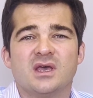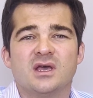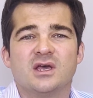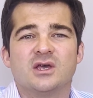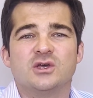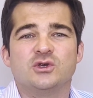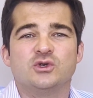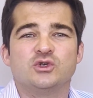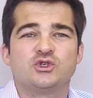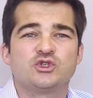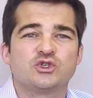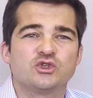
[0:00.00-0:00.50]

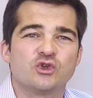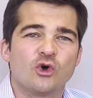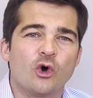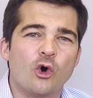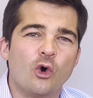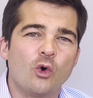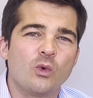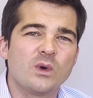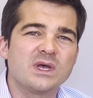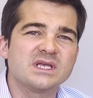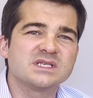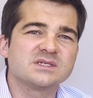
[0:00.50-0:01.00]
You should
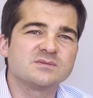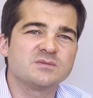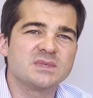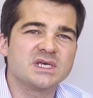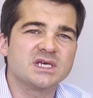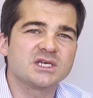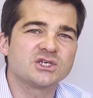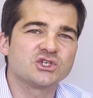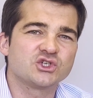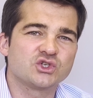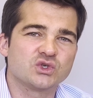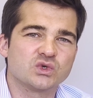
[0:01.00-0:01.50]
always
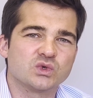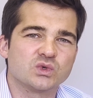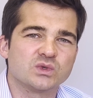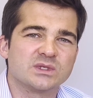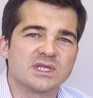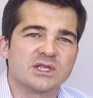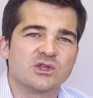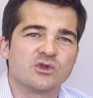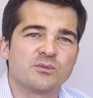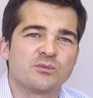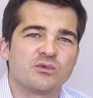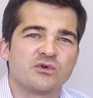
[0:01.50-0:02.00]
make sure
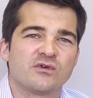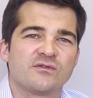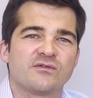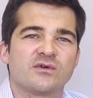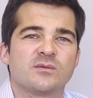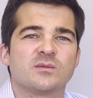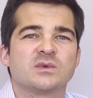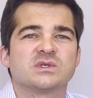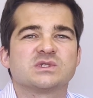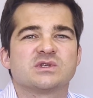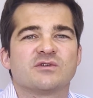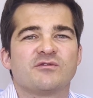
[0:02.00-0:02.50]
that the
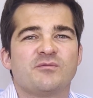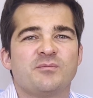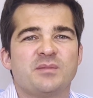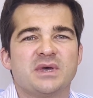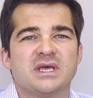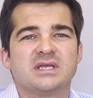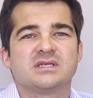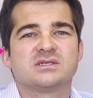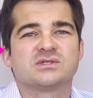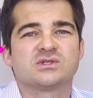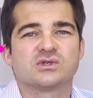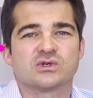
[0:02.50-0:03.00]
performance of
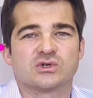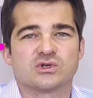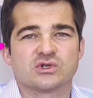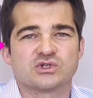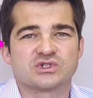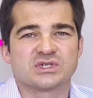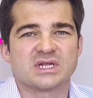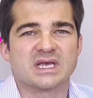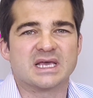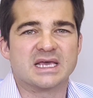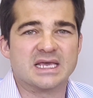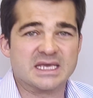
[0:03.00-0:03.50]
paid search